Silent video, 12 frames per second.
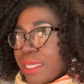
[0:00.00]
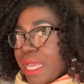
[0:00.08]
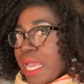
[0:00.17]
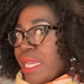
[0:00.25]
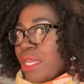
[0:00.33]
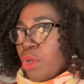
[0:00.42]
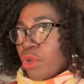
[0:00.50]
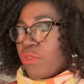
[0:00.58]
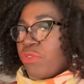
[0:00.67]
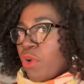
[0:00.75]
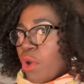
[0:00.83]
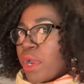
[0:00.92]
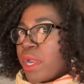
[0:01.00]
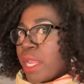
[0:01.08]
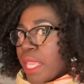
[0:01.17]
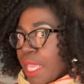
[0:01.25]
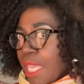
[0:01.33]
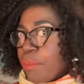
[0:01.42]
and look for
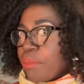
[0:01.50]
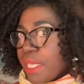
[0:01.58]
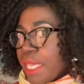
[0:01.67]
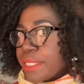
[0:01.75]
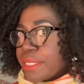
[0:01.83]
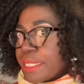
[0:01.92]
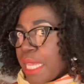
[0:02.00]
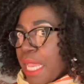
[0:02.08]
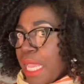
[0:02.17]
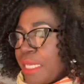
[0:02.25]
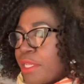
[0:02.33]
APA style.